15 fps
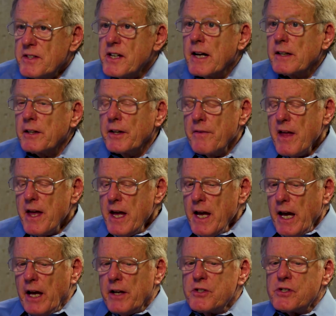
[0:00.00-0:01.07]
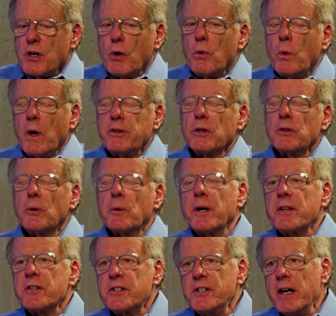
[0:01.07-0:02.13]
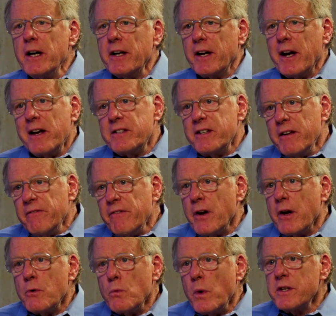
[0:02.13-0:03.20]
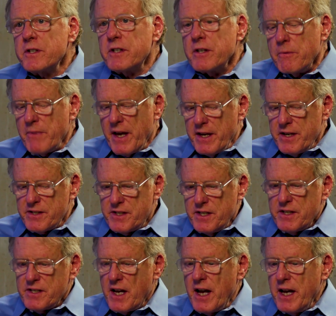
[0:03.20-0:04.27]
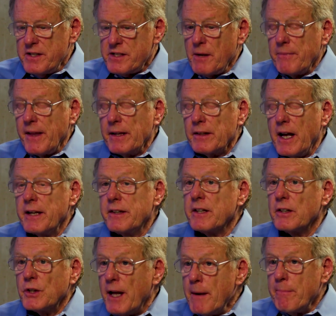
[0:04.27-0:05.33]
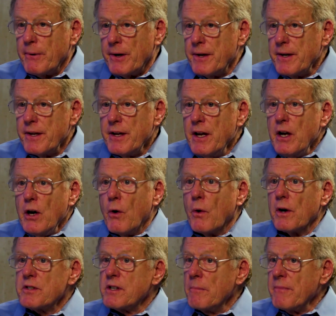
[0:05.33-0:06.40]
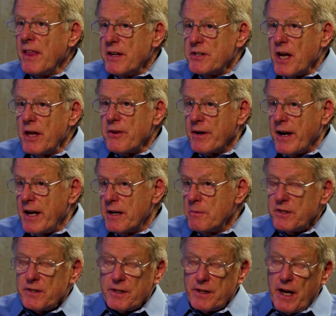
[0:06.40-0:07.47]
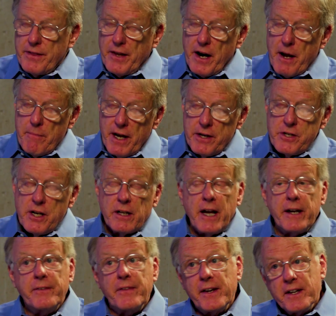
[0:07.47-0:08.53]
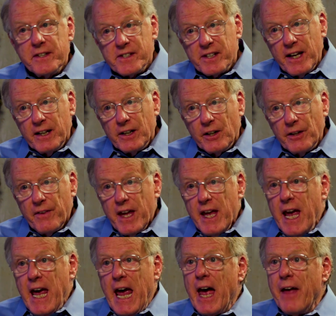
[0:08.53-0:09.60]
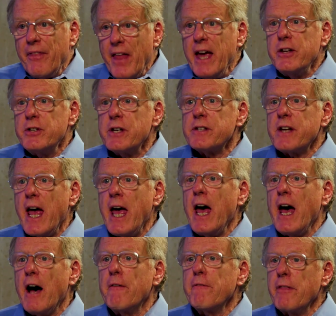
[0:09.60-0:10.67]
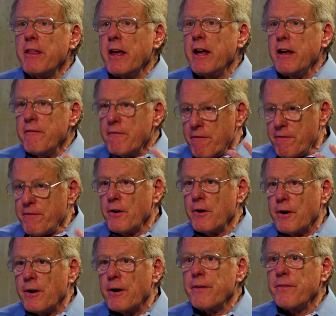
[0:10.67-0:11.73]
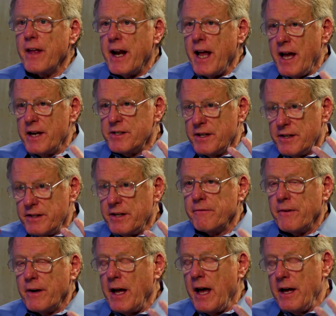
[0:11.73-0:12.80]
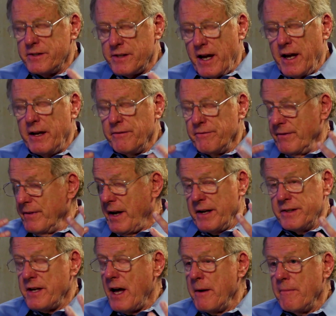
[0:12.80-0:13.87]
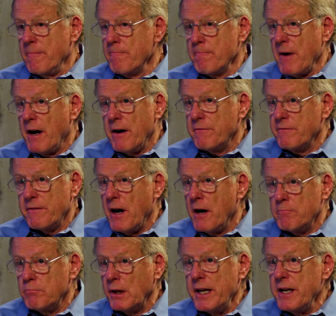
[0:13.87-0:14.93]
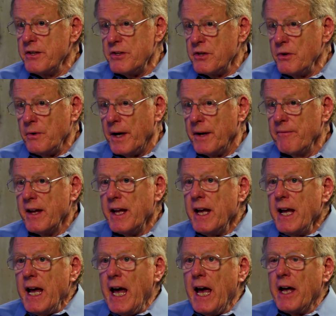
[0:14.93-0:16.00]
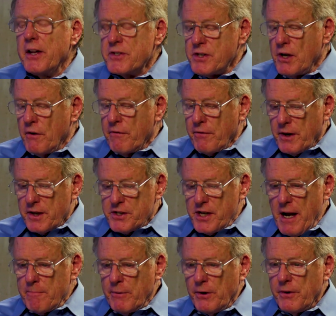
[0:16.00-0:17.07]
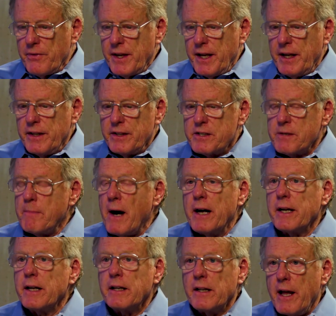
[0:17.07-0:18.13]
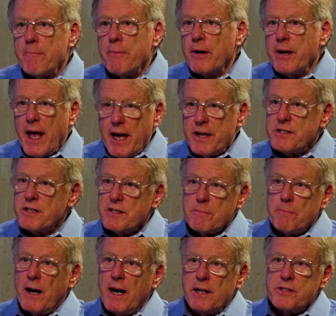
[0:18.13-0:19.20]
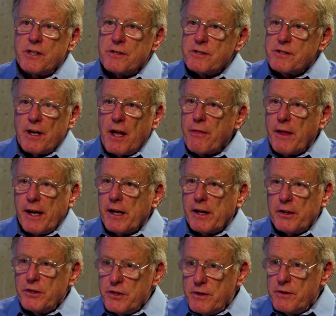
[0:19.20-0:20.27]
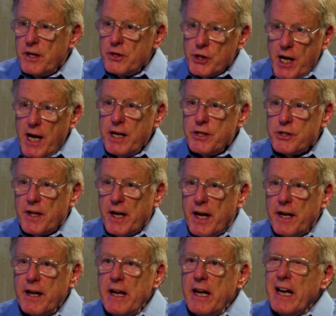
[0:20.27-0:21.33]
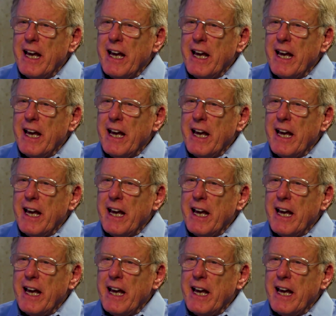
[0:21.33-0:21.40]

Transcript: Exactly. And so, what the Lord has done is infinite wisdom is design something like the leopard mm-hmm. or some of these other animals that I mentioned, like the gazelle, mm-hmm. and they just have the fur that has a different has a, a type of a blend to it. Mm-hmm. And so, for example, the spotted leopard has the spots. There's nothing you can do to change that.